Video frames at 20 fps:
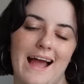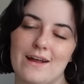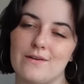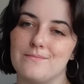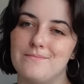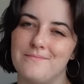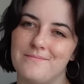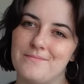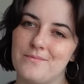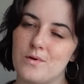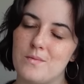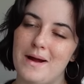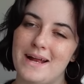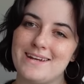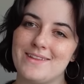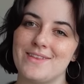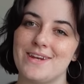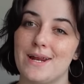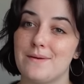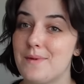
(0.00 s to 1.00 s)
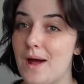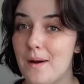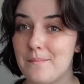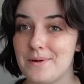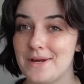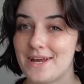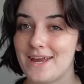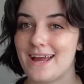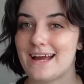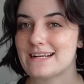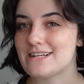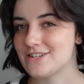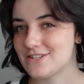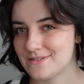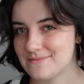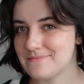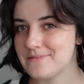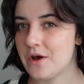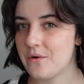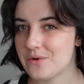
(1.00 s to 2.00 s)
I'm reminded that I'm not picky. I
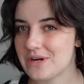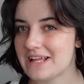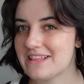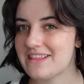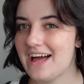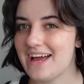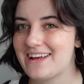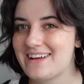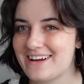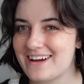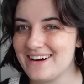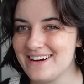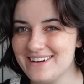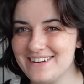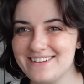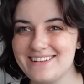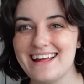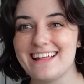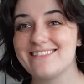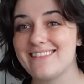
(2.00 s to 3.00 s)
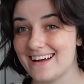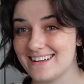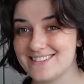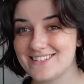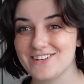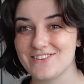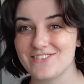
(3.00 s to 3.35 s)
just know what I like and that's